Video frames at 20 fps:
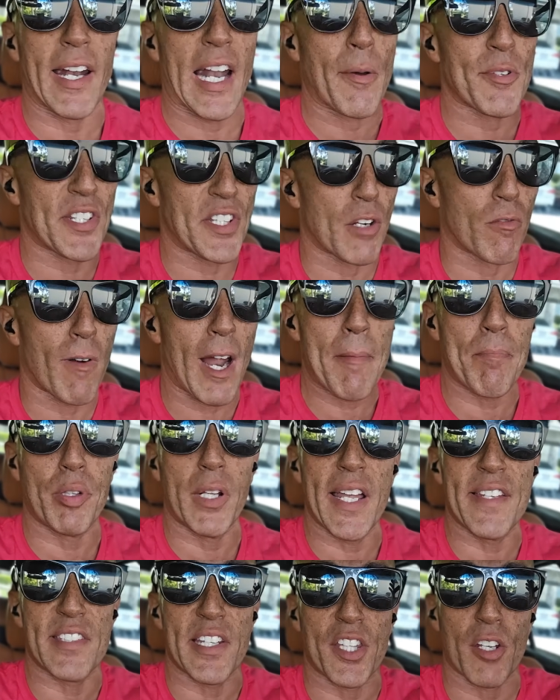I was at the right
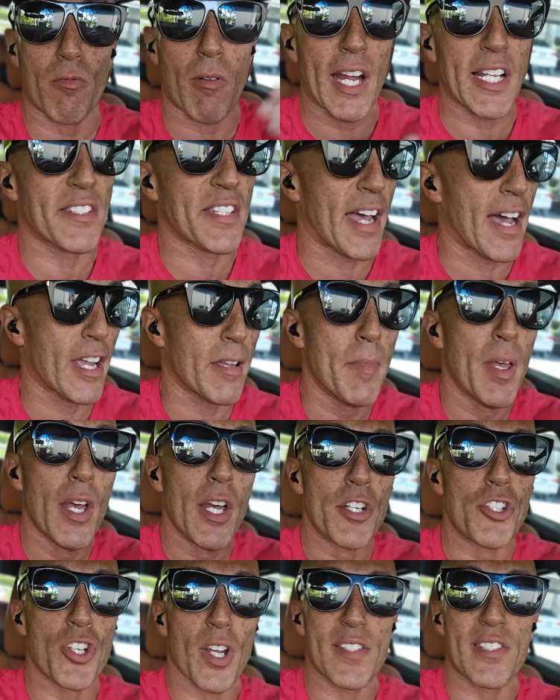place at the right time,
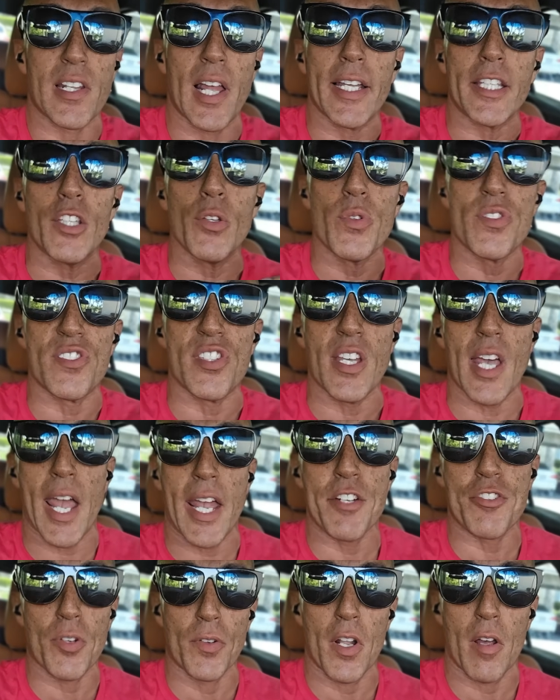just like you see
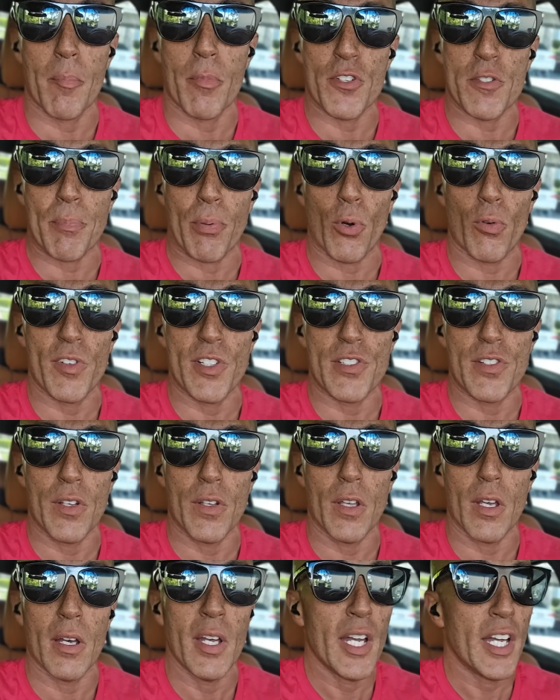angel numbers proven to
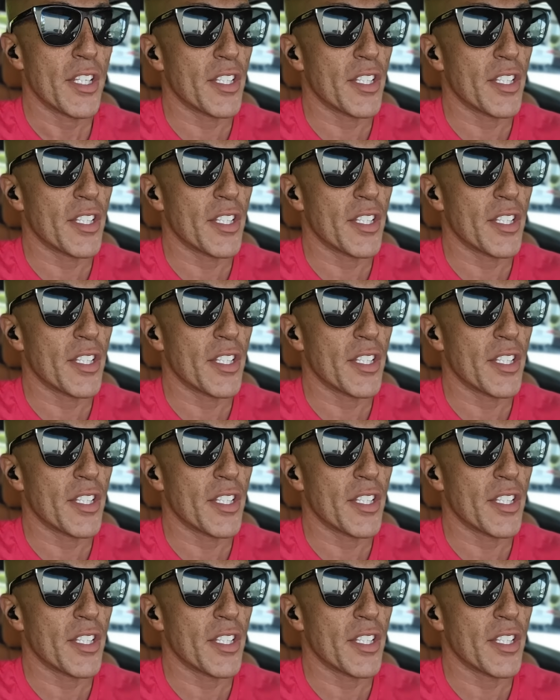you.